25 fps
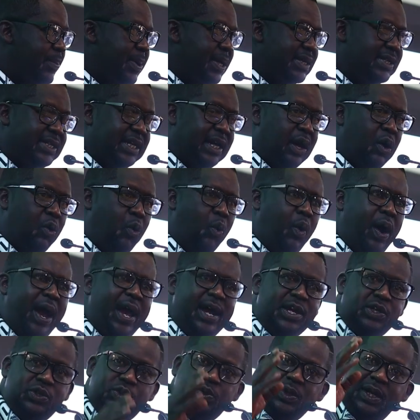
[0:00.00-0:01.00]
pesa?
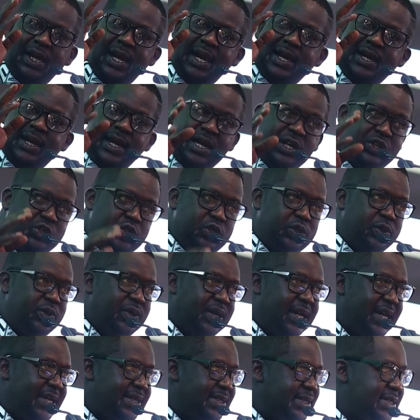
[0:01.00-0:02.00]
Why aren't we like
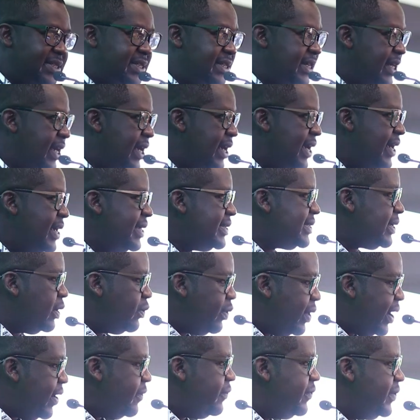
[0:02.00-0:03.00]
Nigerians,
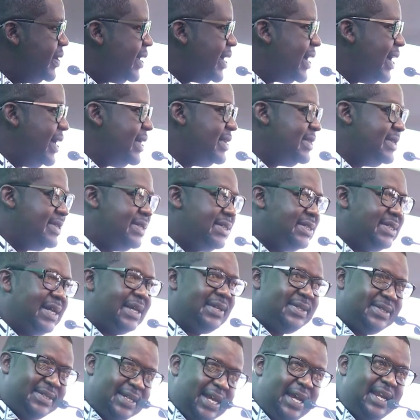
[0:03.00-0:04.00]
South Africans,
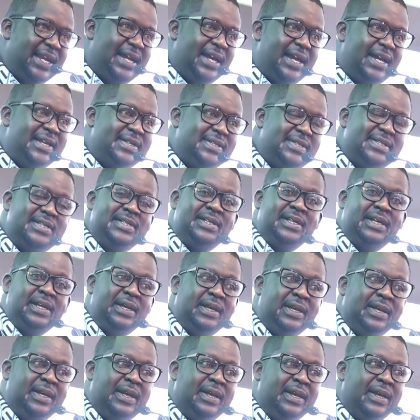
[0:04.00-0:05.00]
Tanzanians?
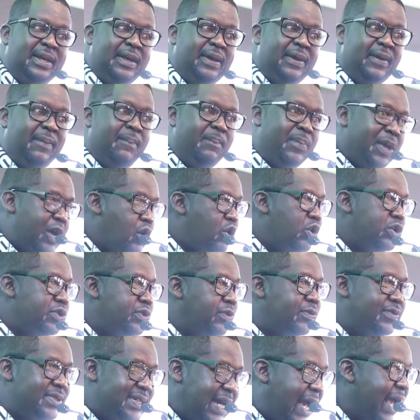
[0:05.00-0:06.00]

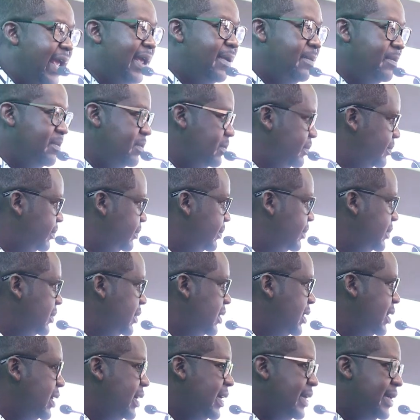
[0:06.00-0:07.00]
Because of time.
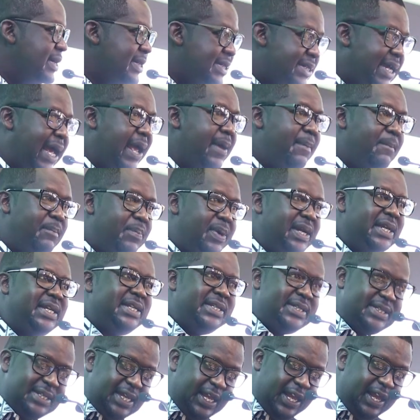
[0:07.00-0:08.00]
Time
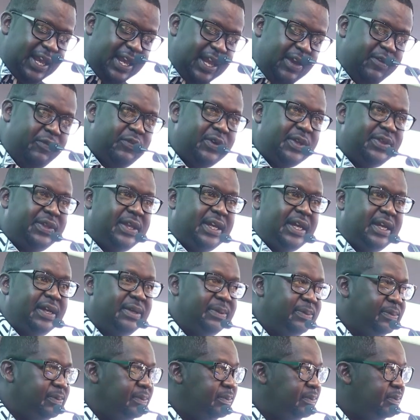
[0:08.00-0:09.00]
brings
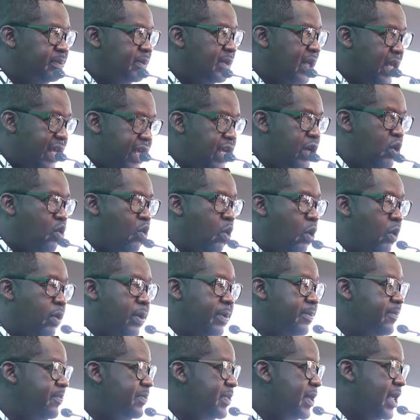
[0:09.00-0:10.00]
everything
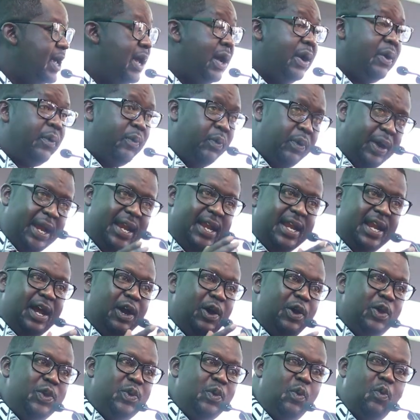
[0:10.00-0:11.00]
equal. Right
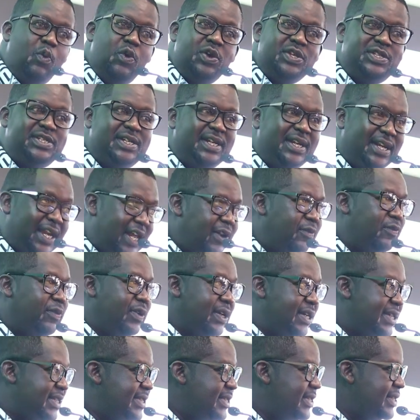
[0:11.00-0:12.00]
now you're watching
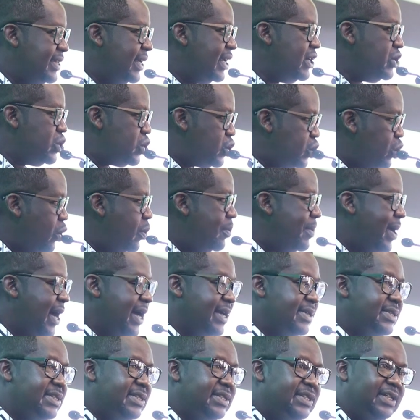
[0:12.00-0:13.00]
Netflix and
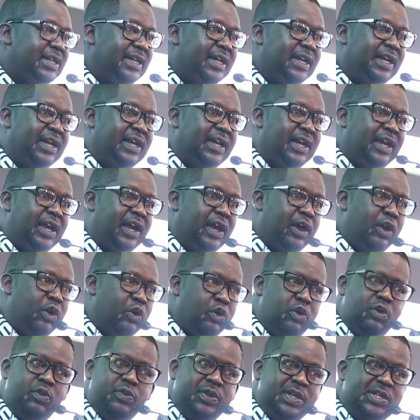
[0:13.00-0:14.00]
Showmax
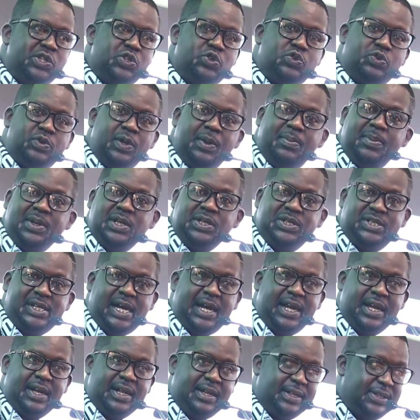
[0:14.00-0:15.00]
and all these streaming
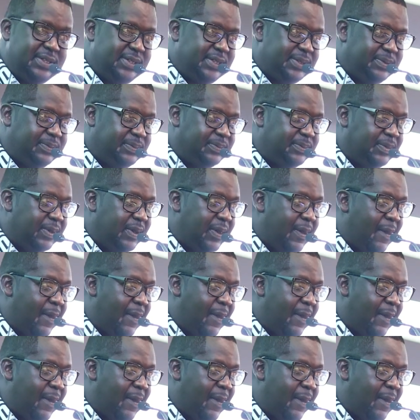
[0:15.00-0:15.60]
channels.